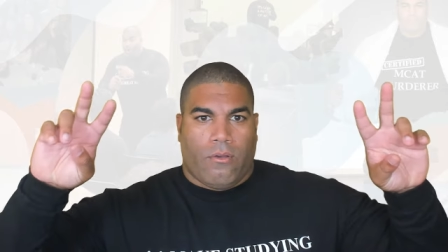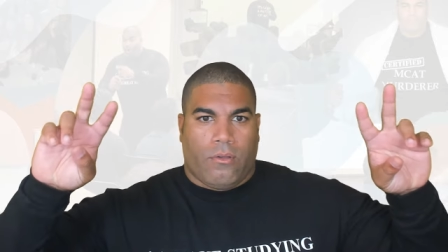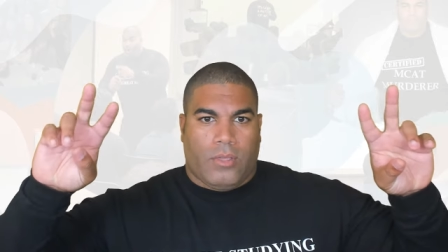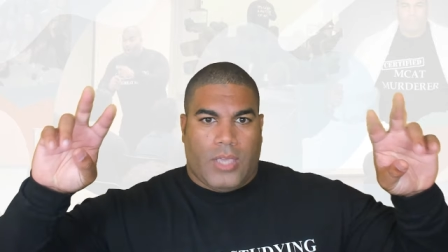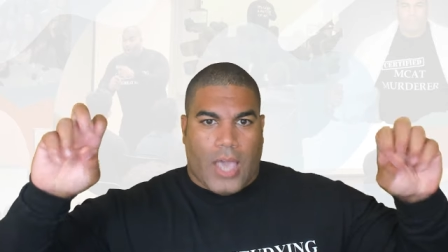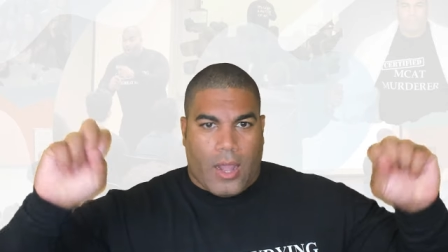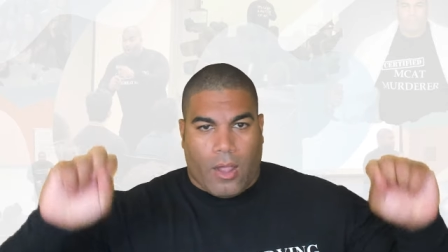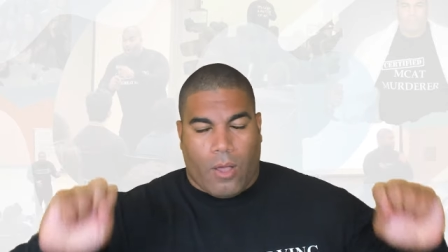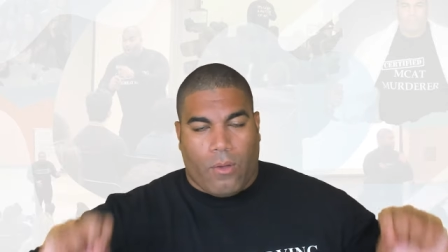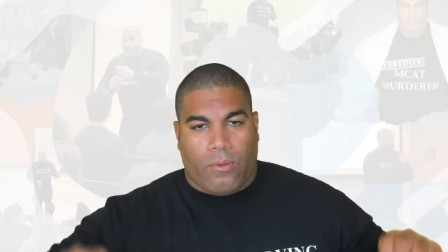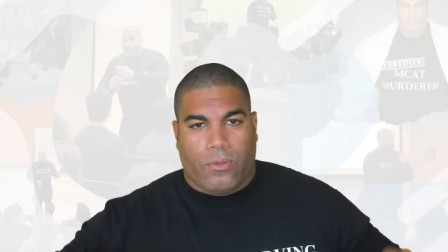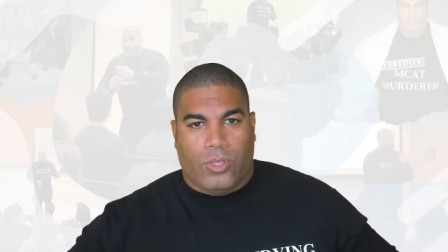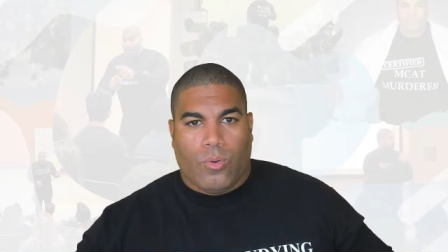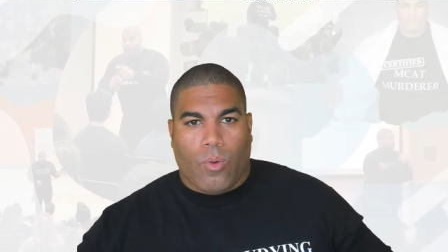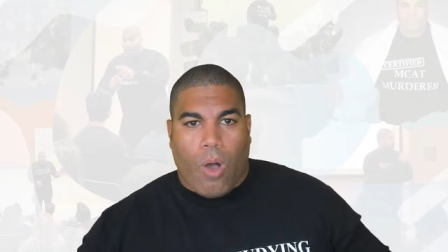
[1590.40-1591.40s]
ghetto,
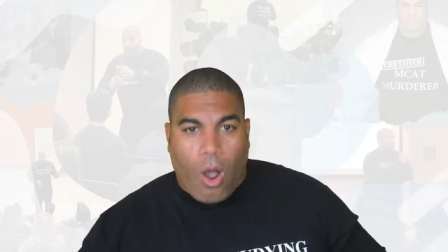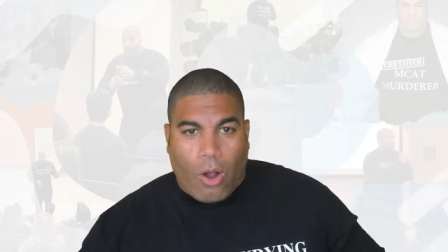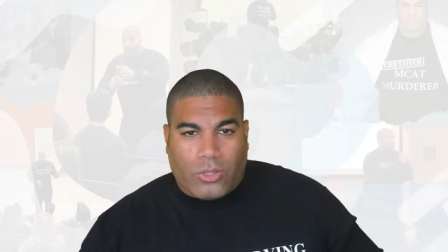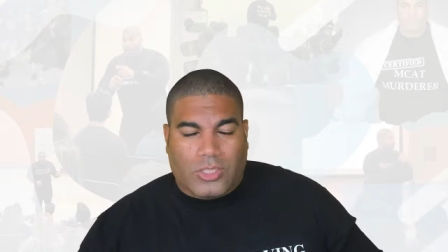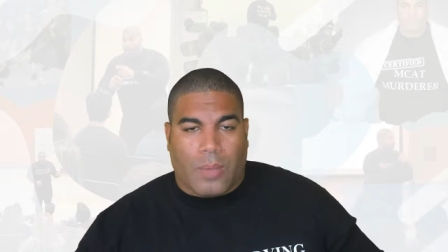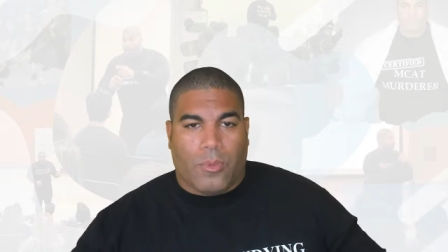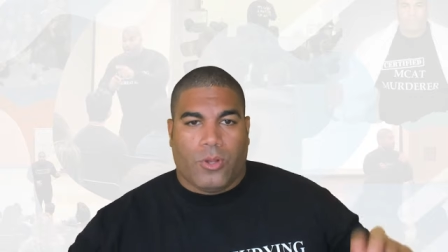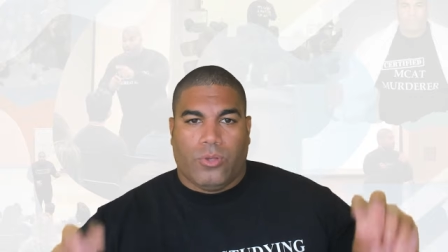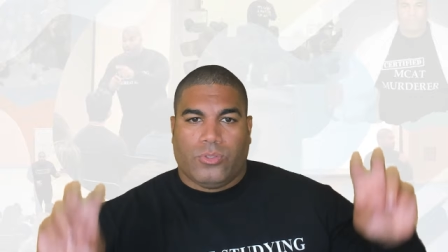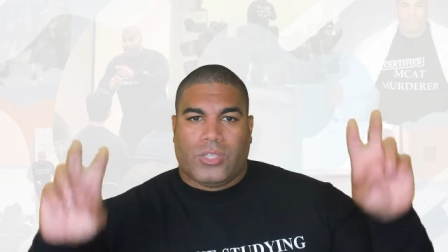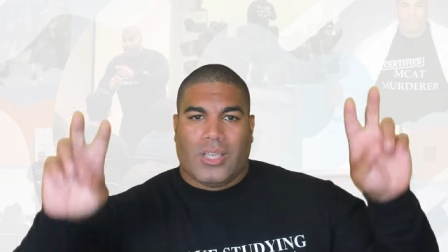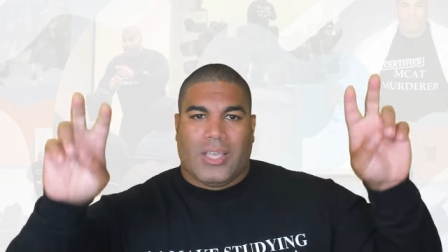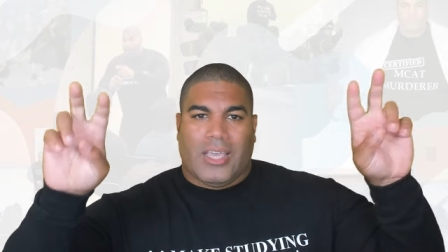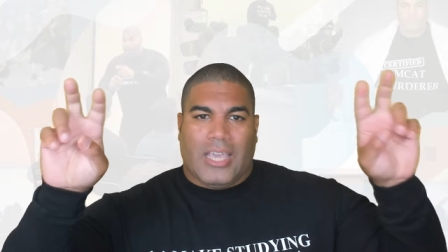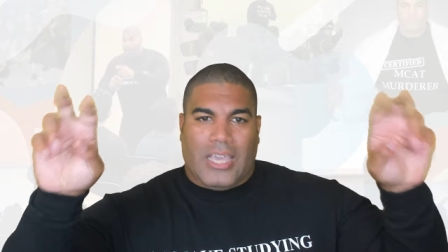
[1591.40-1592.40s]
you are someone who's
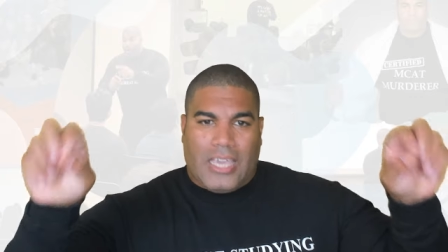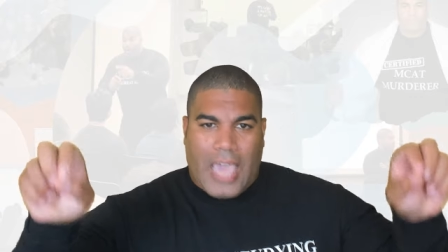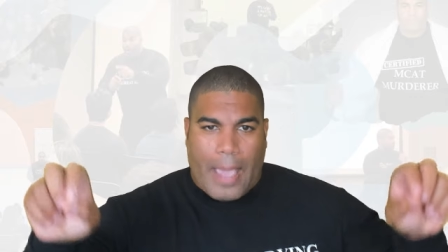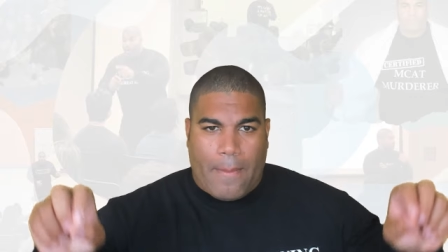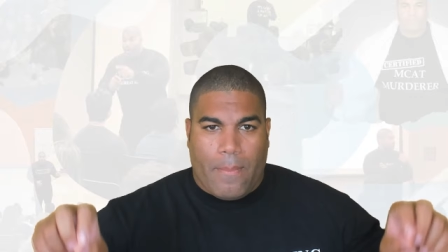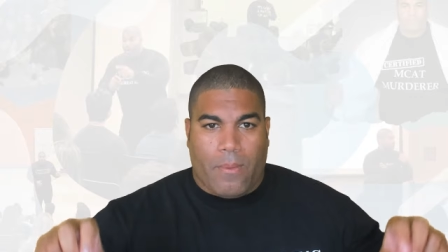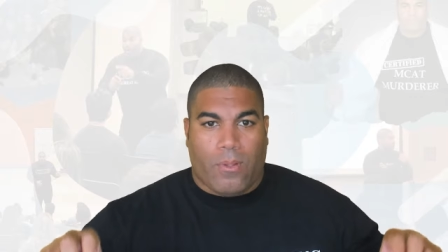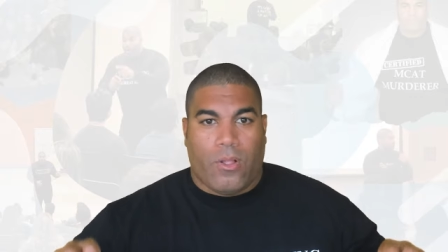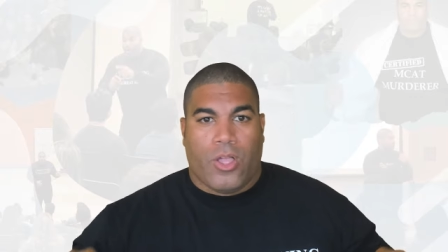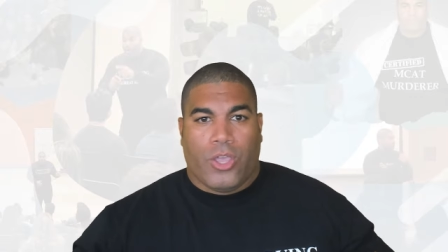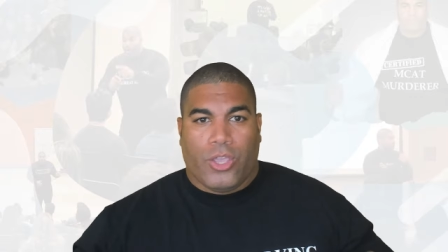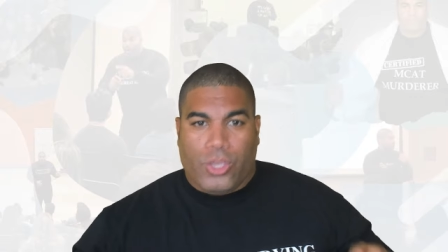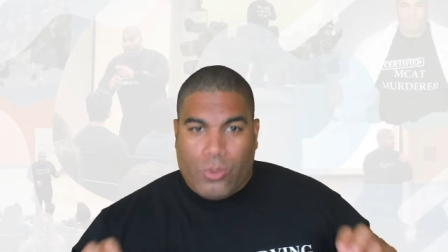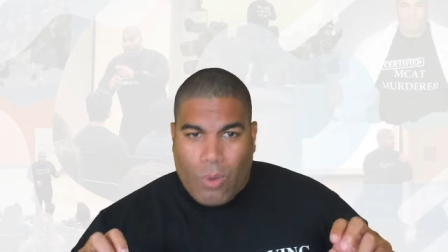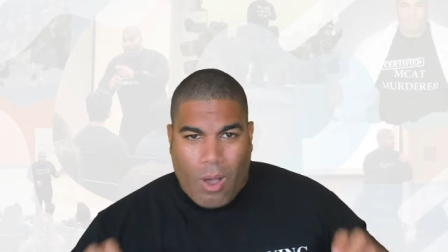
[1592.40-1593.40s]
incapable,
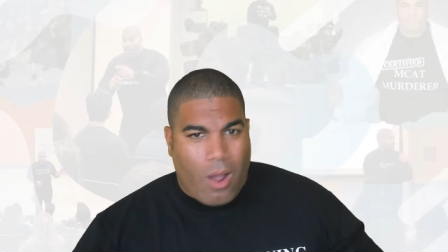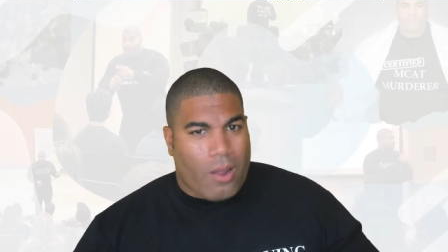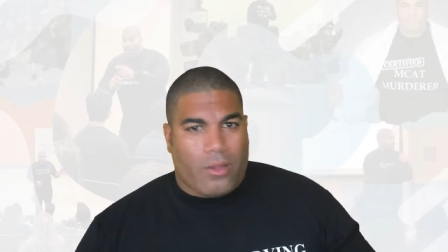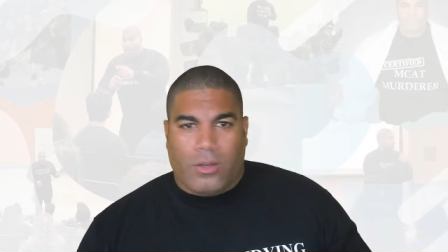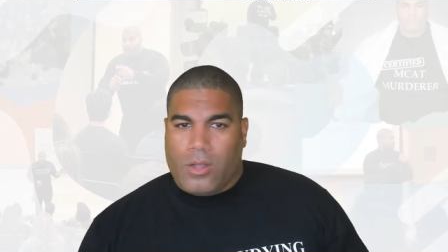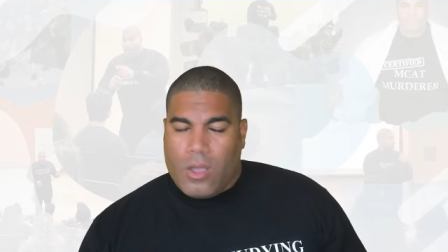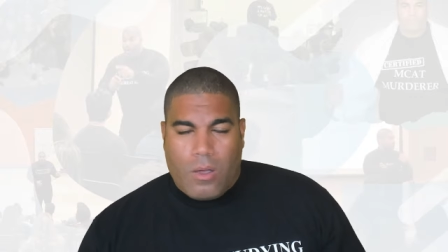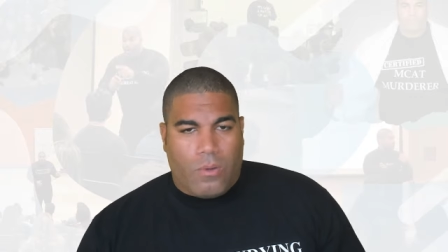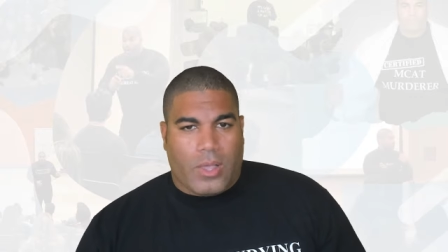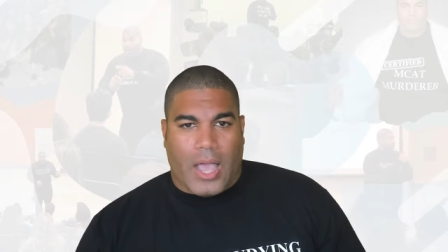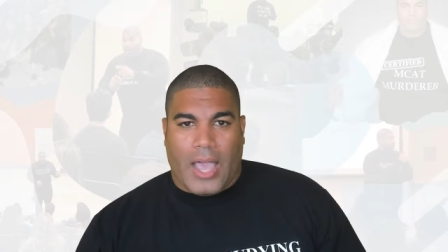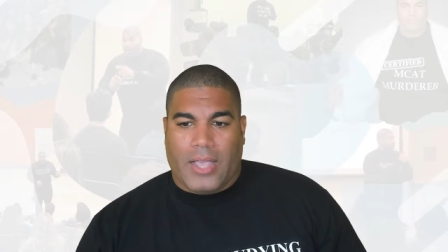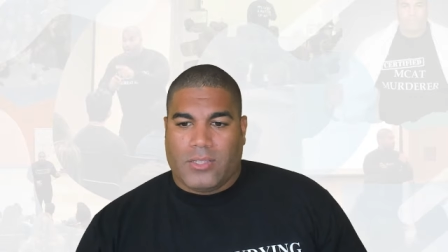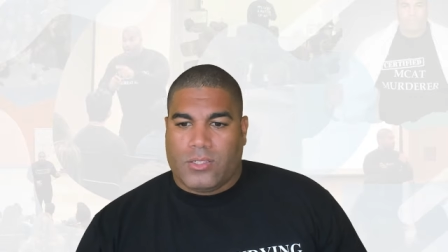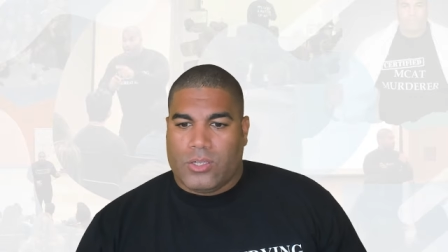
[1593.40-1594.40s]
you are no,
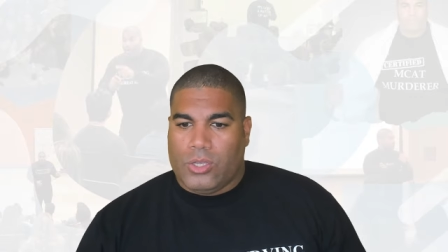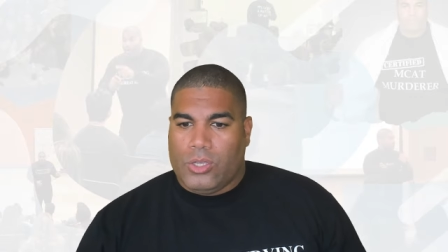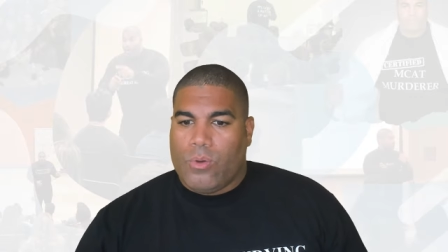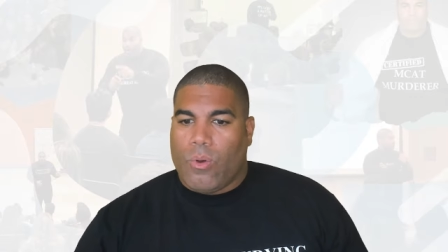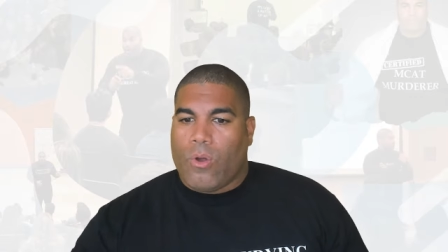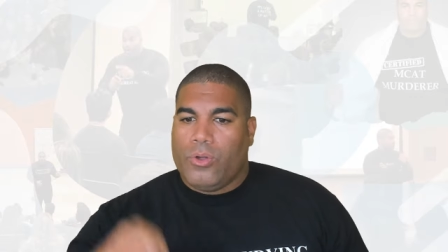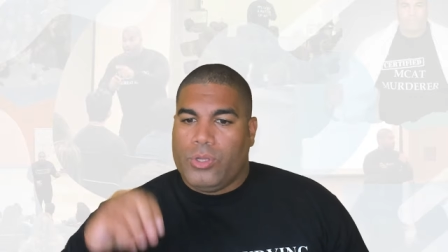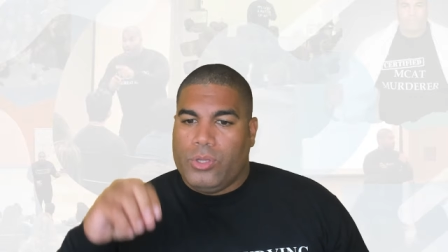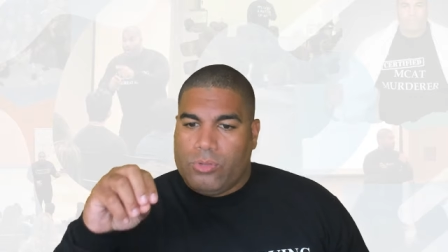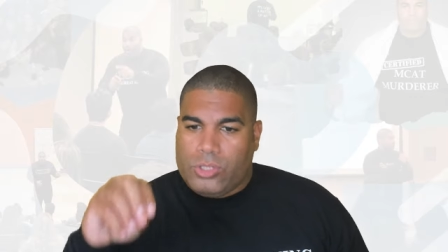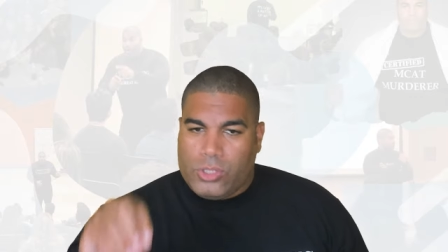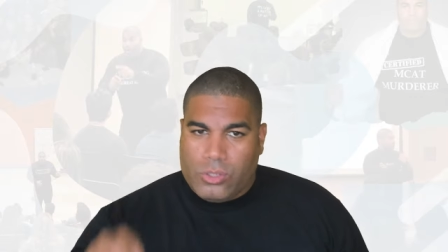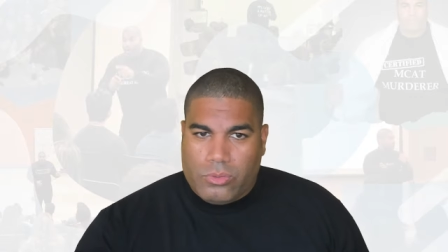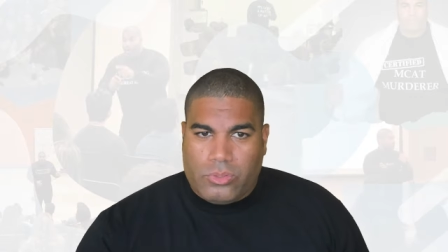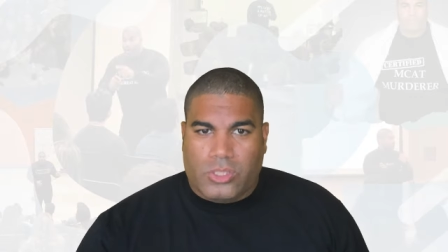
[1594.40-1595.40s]
guys, you are who you
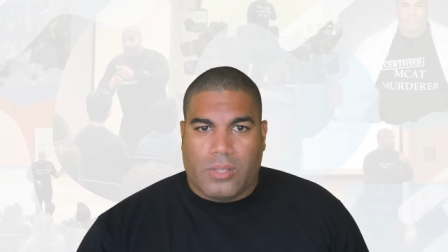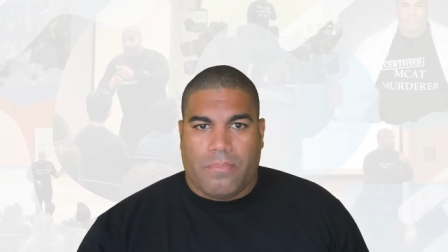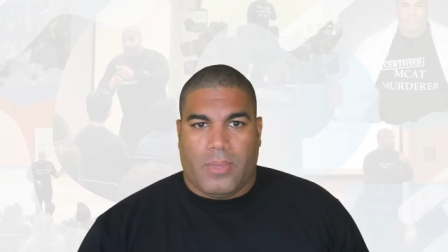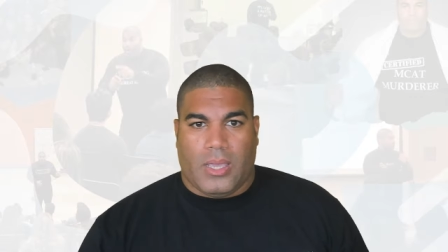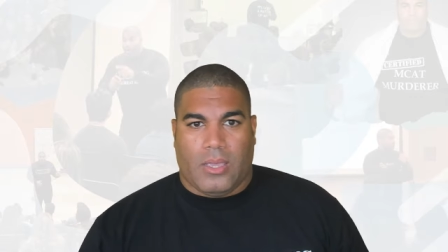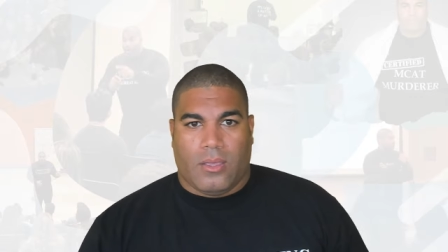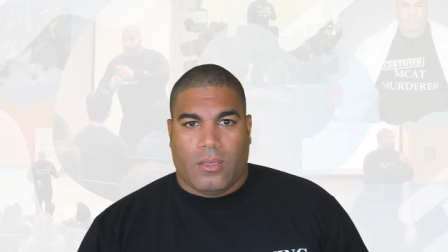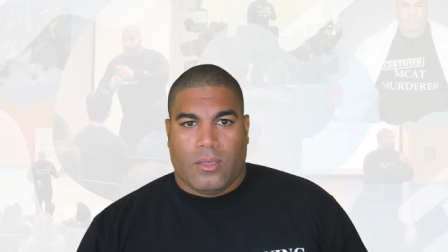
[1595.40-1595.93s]
choose to be.